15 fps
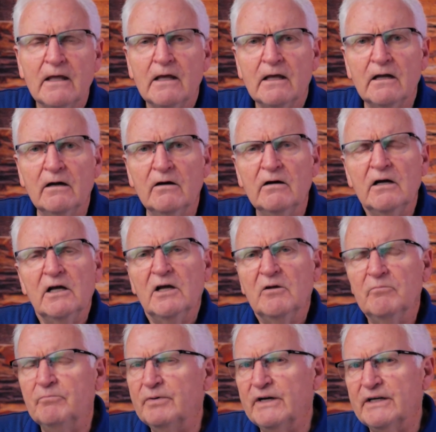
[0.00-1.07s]
You know,
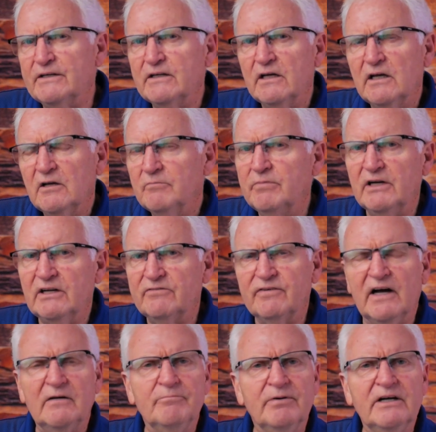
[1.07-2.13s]
but
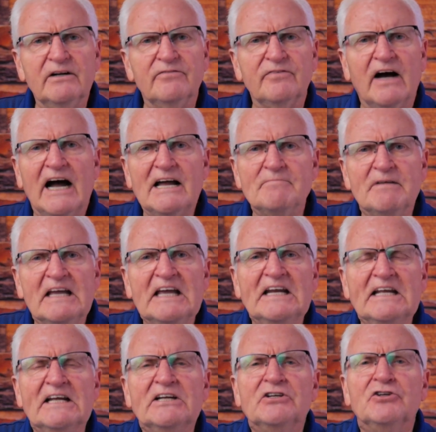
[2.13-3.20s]
if I'm in
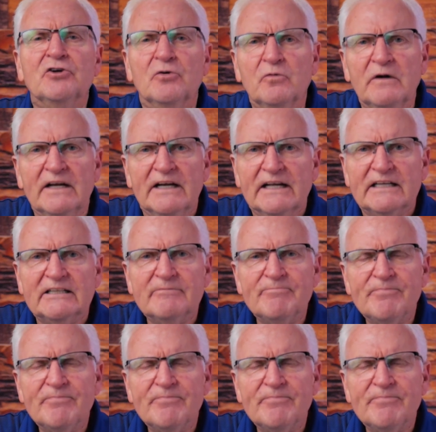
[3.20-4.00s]
it to win it,